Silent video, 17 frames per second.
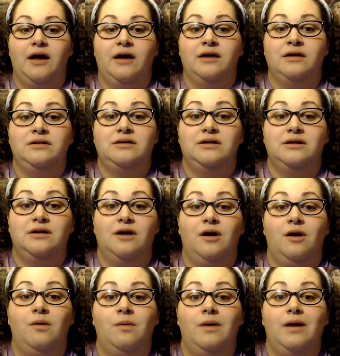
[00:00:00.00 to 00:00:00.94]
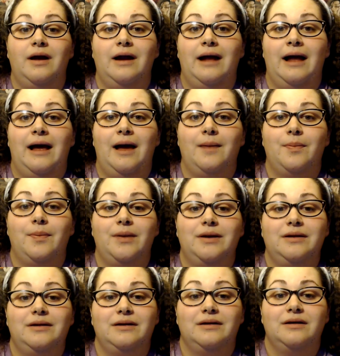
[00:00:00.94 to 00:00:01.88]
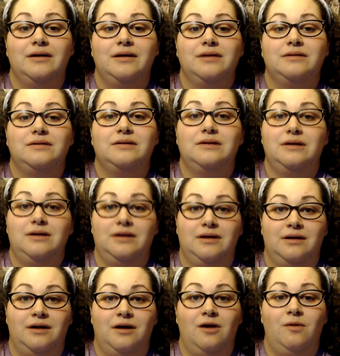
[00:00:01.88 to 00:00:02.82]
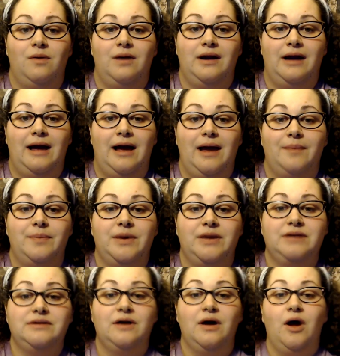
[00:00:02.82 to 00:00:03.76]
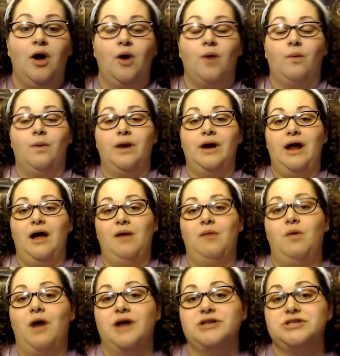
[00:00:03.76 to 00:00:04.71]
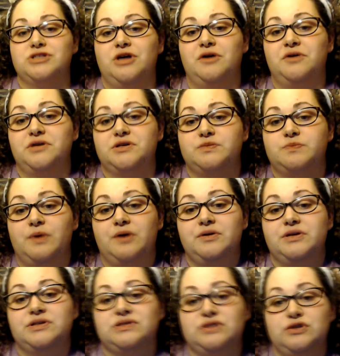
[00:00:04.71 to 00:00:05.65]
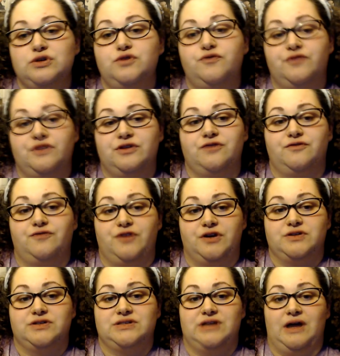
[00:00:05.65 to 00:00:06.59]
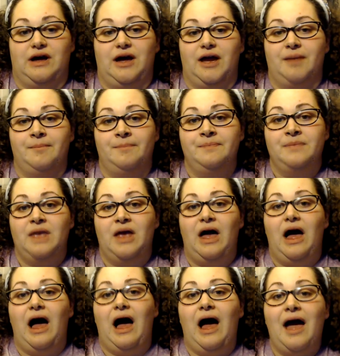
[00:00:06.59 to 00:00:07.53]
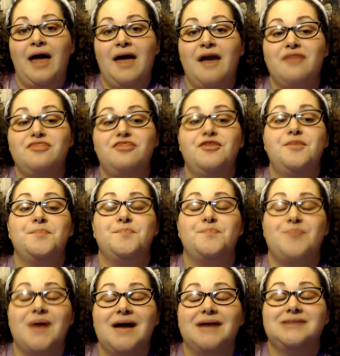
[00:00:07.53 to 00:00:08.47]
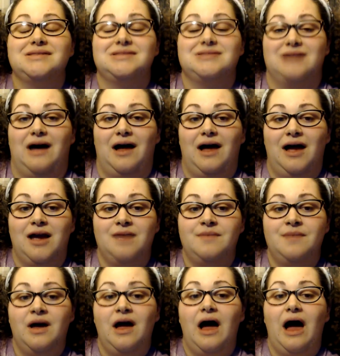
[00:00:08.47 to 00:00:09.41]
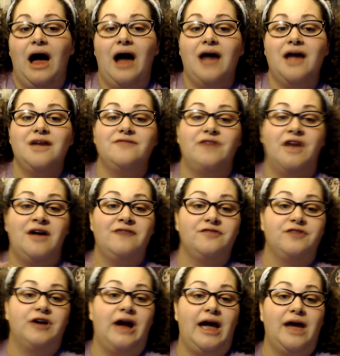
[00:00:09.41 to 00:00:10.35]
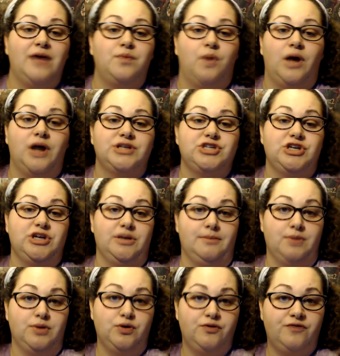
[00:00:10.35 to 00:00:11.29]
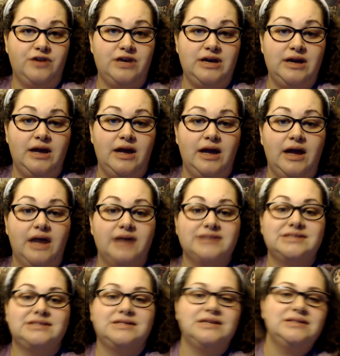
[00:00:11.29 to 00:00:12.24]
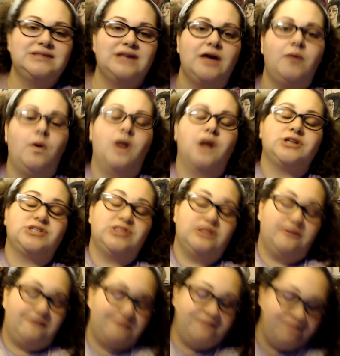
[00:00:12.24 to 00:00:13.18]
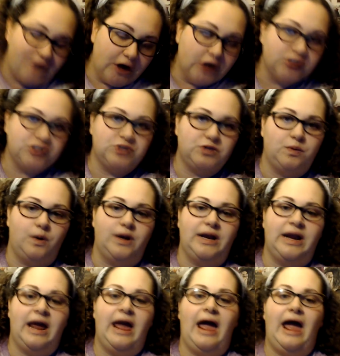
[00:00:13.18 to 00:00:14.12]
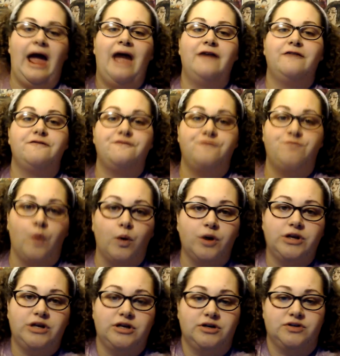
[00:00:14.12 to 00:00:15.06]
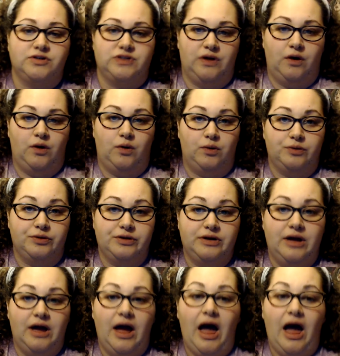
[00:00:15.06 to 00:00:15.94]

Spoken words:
And you know what happened? Do you know what happened? When I watched Hocus Pocus 2 for the first time, I had the best time I have ever had watching a movie since I watched the first one at 4 years old.